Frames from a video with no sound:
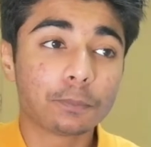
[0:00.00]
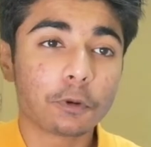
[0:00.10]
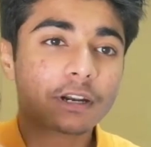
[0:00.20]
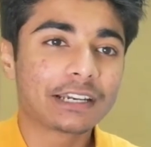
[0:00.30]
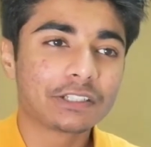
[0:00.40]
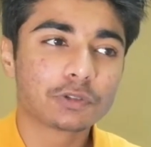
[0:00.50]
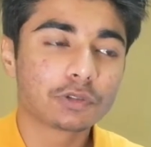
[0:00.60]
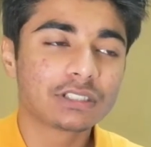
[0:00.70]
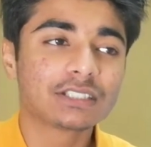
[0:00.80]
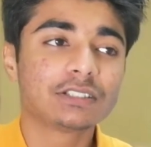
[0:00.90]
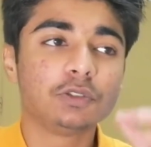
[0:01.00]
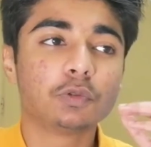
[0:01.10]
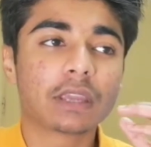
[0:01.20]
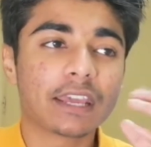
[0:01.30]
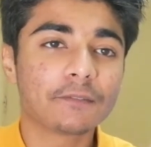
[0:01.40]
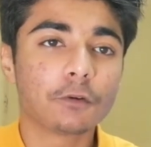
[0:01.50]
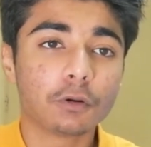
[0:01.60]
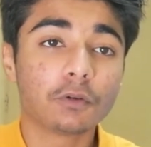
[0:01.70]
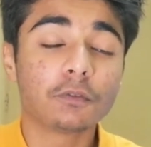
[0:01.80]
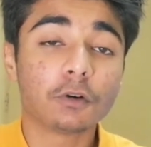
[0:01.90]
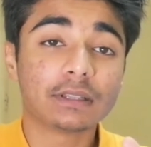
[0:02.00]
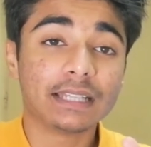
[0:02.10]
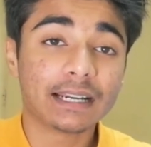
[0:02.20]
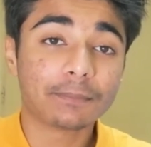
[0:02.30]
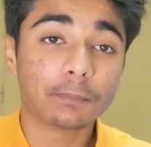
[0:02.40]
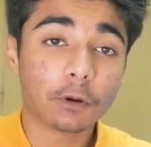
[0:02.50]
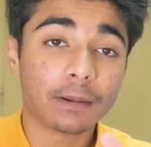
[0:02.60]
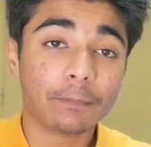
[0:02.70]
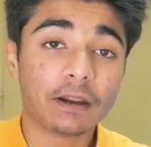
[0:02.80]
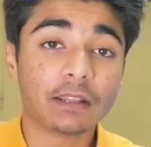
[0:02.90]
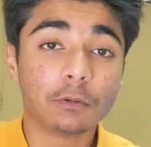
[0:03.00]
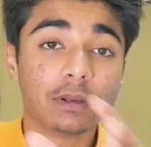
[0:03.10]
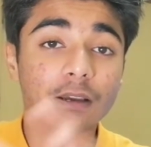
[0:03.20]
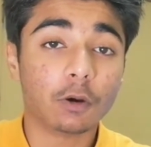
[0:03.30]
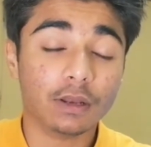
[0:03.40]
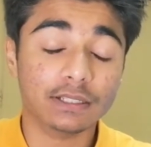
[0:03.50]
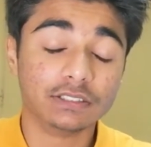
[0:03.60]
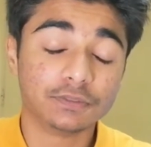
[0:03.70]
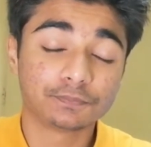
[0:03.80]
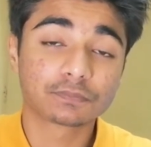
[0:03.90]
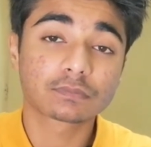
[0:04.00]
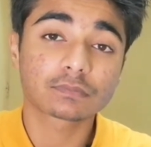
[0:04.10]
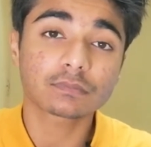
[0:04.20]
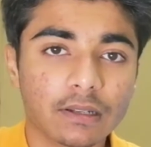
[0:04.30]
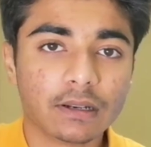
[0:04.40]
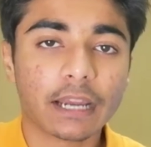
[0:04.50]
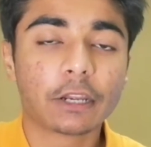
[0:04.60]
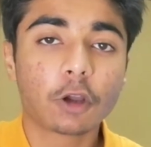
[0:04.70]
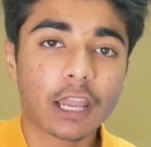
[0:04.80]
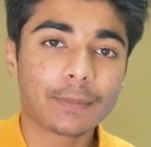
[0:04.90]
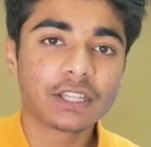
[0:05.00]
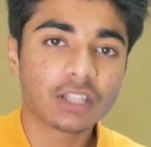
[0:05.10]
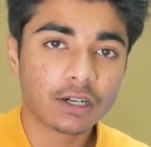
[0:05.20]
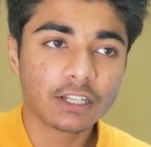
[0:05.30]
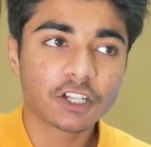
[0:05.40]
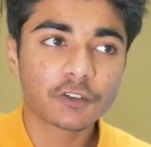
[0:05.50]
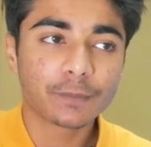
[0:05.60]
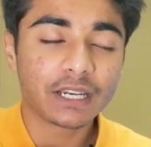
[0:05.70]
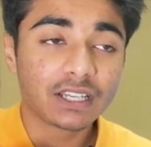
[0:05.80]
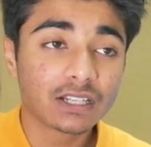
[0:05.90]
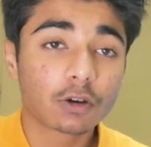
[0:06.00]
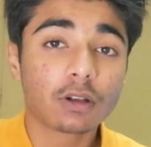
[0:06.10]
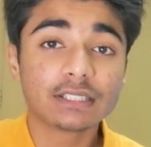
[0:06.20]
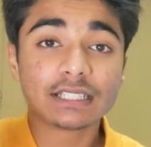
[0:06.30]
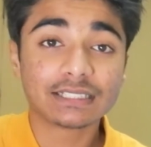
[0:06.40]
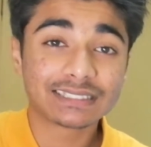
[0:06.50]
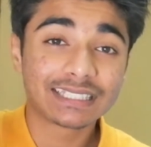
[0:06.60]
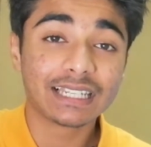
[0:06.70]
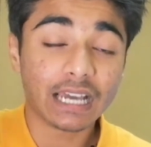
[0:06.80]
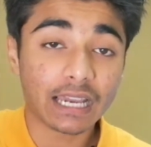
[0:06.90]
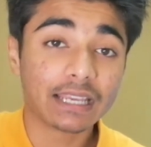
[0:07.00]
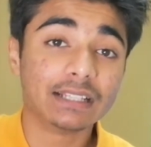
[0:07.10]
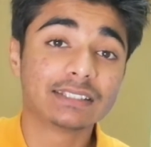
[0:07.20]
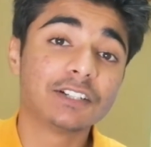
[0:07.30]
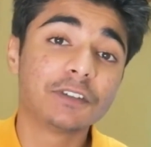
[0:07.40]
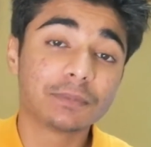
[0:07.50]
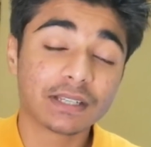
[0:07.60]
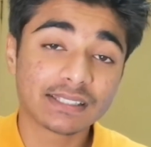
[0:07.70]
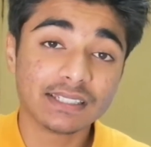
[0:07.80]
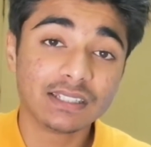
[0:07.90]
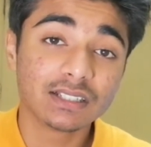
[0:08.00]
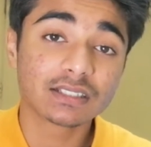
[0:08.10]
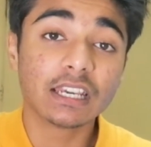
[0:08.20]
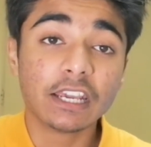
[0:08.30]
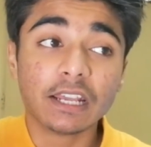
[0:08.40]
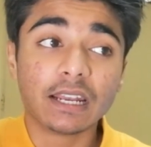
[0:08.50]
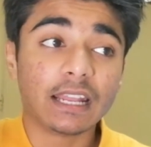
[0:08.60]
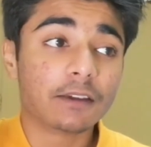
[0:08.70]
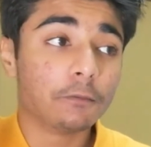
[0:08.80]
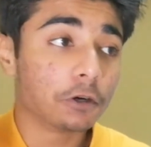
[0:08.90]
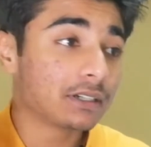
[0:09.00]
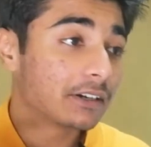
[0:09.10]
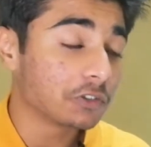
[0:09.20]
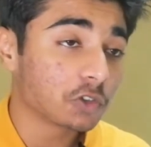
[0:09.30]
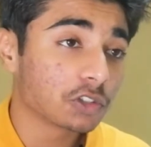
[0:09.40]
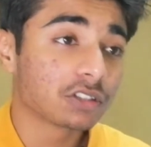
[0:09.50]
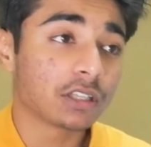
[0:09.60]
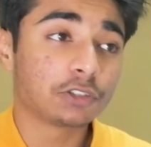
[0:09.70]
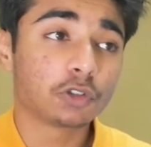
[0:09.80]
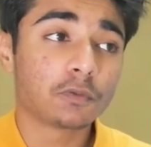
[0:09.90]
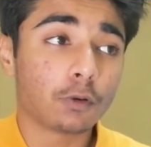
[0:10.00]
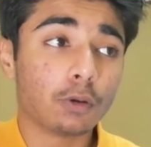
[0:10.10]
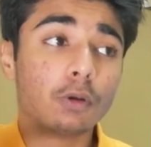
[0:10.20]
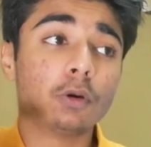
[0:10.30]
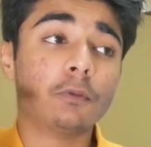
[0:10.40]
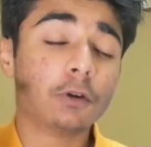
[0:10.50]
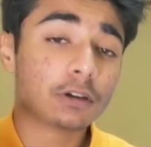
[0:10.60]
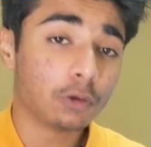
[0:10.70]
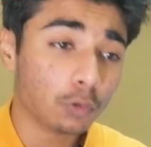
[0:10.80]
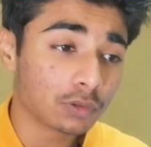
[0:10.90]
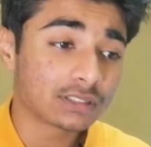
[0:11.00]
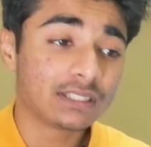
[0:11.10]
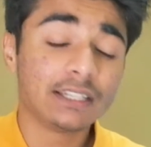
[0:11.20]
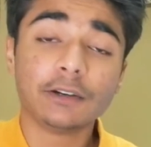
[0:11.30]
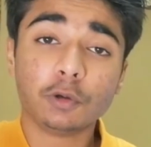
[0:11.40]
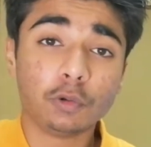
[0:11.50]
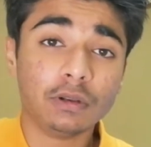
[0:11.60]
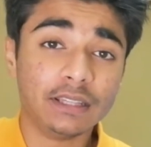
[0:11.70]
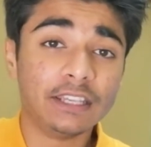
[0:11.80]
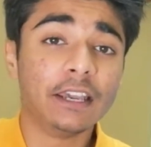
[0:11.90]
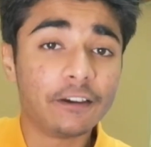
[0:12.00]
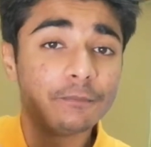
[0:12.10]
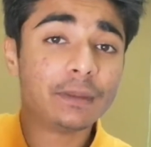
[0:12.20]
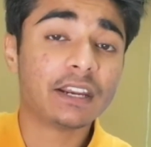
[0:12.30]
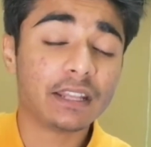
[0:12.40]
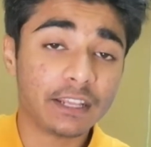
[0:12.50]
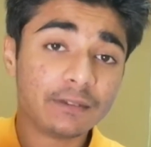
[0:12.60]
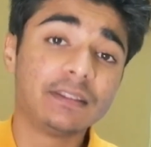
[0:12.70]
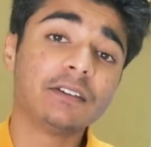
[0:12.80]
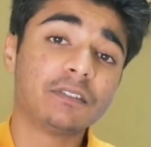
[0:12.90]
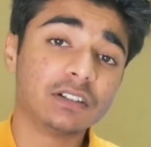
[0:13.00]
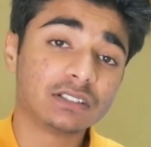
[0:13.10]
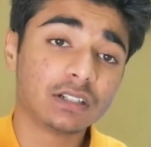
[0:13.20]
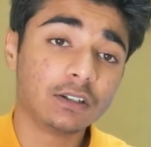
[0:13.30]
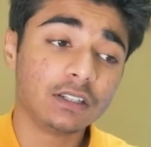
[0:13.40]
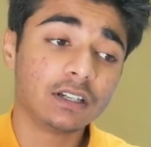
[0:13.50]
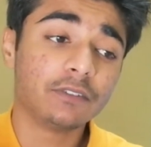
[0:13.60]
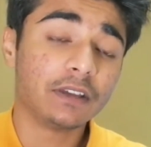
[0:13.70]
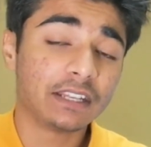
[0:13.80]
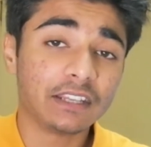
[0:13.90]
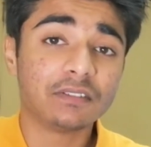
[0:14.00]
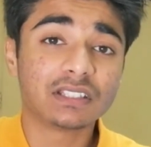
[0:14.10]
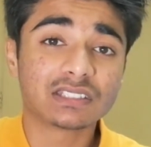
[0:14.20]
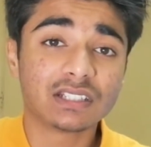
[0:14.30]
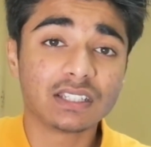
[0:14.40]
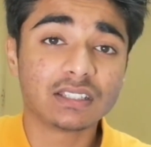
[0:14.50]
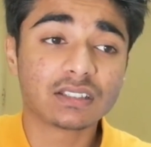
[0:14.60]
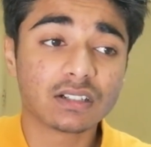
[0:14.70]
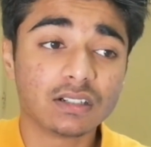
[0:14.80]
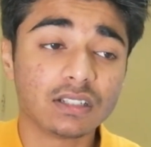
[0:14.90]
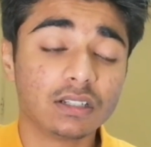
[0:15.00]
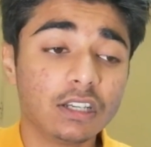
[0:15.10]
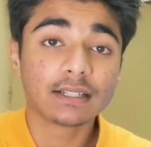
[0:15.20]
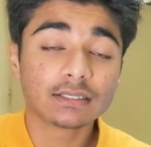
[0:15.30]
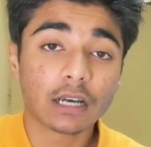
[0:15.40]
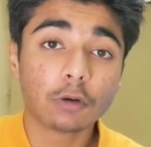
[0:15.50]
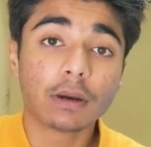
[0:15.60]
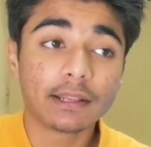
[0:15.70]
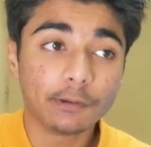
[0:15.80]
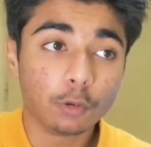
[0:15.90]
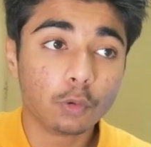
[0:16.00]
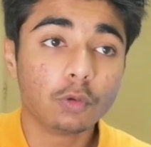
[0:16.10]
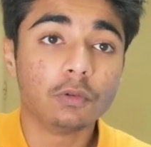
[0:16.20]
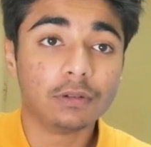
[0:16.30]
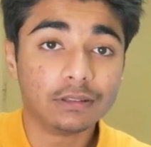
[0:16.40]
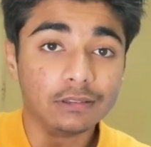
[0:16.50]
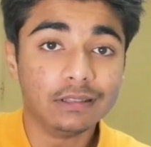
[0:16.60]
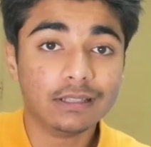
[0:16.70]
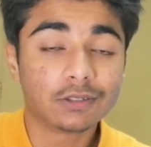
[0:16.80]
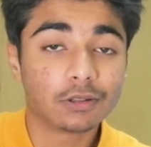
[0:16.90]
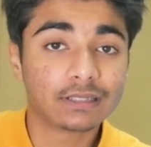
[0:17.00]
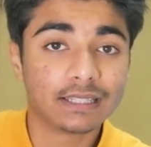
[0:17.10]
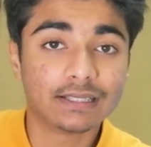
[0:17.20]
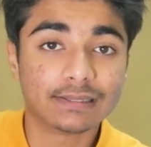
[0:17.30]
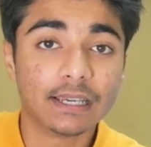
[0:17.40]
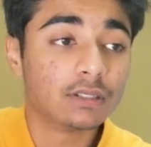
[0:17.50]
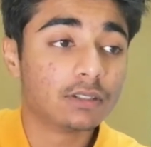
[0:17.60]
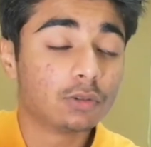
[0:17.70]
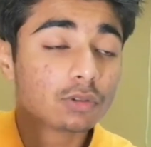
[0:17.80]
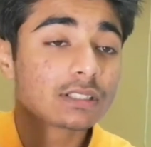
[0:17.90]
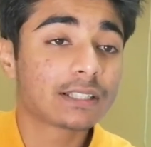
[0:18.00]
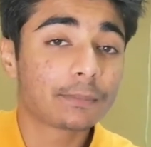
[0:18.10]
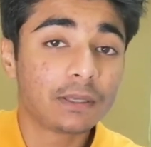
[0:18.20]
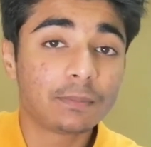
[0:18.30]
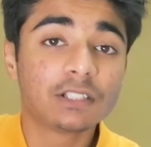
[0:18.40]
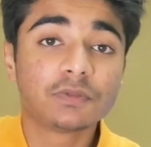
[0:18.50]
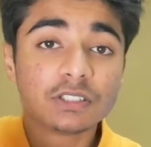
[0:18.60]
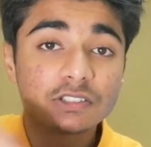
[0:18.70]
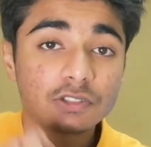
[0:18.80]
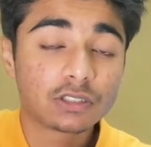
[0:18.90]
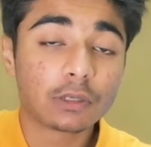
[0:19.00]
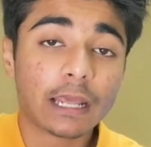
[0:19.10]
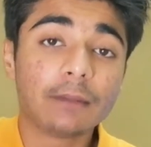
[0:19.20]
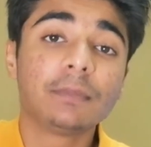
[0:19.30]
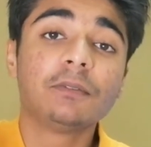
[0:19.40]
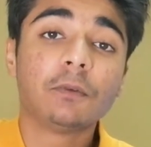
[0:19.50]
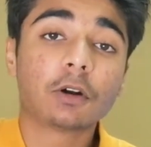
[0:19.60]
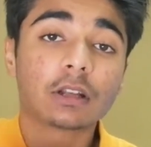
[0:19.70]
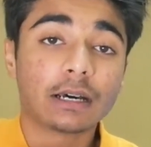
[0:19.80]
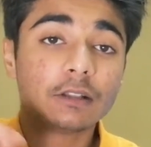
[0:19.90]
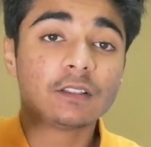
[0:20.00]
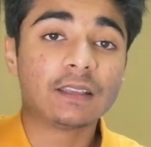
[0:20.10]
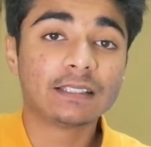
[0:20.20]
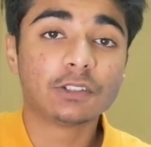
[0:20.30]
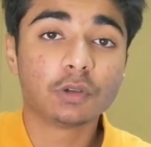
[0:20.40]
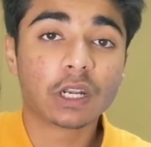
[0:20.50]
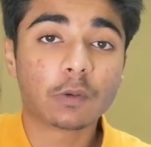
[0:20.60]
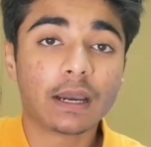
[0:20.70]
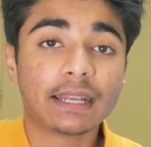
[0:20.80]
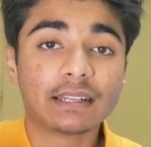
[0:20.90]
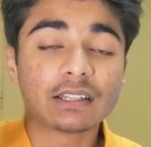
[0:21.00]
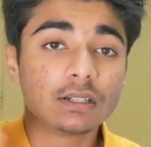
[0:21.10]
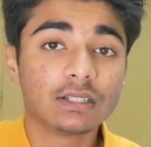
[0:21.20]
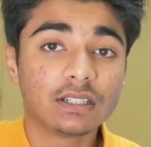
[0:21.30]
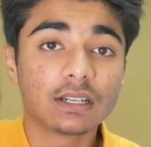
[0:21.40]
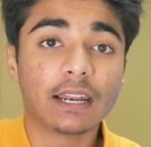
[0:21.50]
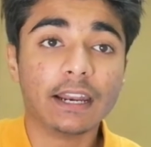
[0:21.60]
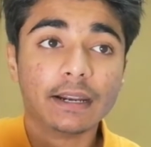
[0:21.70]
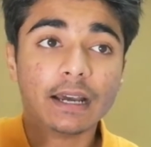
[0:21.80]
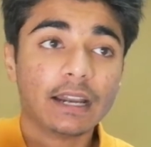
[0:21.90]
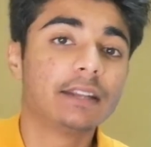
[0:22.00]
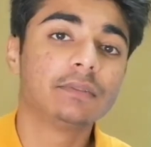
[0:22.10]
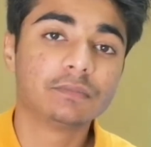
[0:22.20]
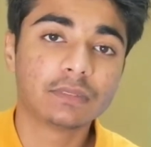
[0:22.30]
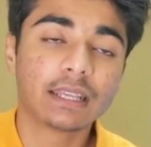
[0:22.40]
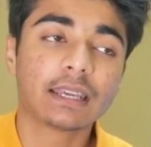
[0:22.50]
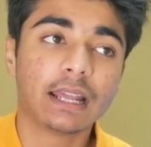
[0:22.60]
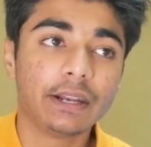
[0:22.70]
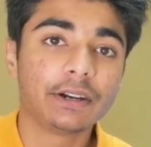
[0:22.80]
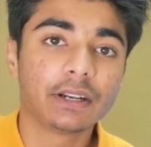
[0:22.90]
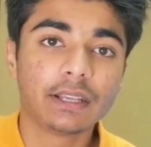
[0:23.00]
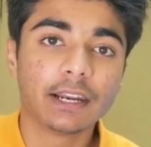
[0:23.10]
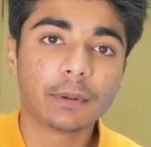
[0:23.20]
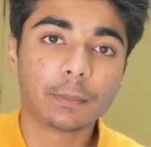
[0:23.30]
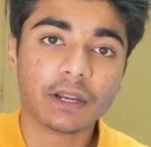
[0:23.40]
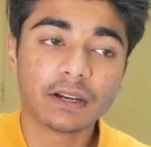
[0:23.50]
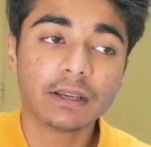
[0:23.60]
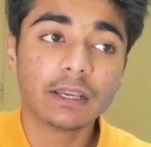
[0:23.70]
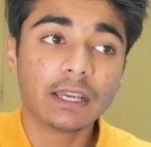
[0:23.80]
important resources you can follow for that particular college. Right now I'm in third year of medical college, and still I consult with my seniors, like what resources I should follow, what notes they have made in their first third year when they were studying in the third year. That is how I know this all things. Those are the peoples which tell me what all things you require in third year, and I literally get prepared